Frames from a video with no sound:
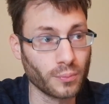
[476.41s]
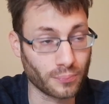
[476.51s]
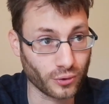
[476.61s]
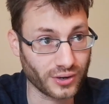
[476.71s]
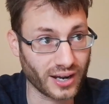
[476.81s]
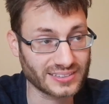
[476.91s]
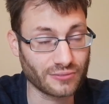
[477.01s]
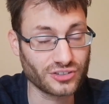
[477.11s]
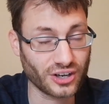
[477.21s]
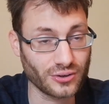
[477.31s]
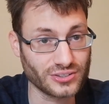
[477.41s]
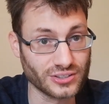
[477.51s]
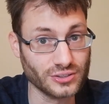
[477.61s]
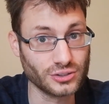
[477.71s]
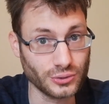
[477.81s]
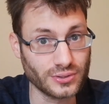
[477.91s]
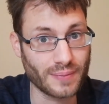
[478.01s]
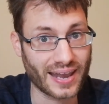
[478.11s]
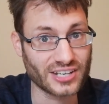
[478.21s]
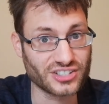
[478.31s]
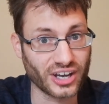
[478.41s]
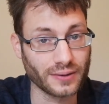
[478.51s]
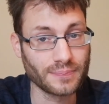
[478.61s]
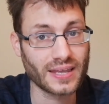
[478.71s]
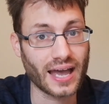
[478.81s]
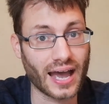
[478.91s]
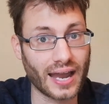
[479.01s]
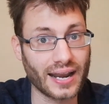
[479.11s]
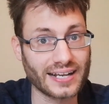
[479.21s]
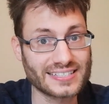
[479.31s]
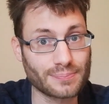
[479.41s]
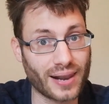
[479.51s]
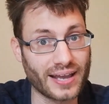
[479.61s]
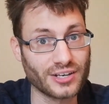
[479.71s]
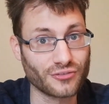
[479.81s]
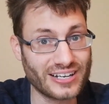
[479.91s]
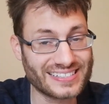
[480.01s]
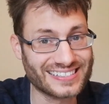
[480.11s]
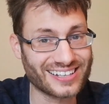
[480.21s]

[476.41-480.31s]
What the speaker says: product I've chosen to the manager and explain the reasons